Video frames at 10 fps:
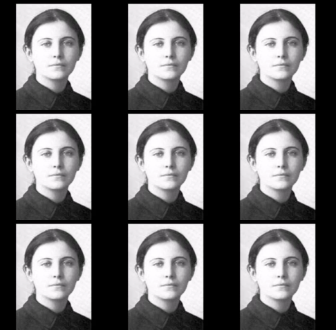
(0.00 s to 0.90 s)

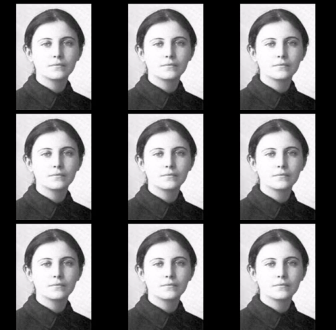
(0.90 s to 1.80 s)

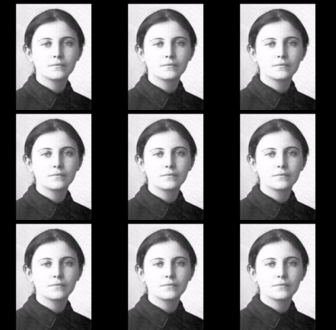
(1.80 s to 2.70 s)

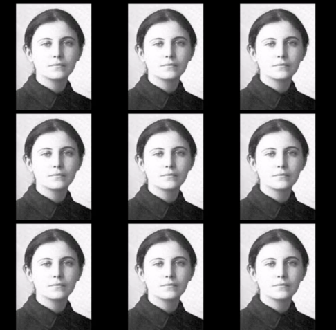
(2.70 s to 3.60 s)

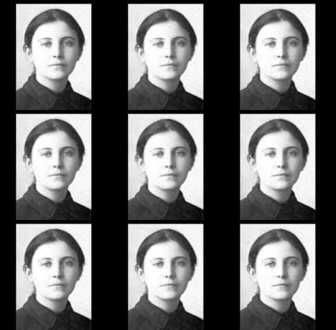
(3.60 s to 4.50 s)

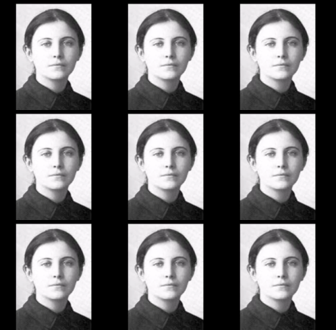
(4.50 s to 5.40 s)

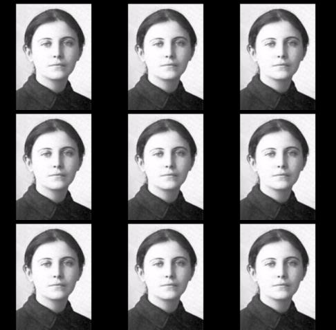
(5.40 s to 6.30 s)

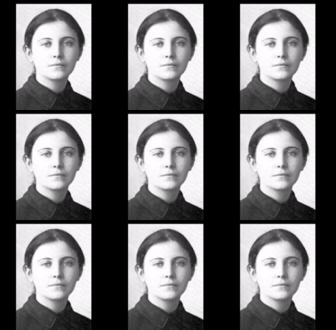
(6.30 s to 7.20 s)

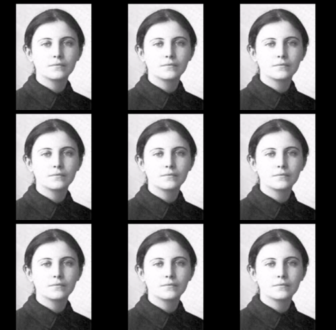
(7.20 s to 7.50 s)
[no speech]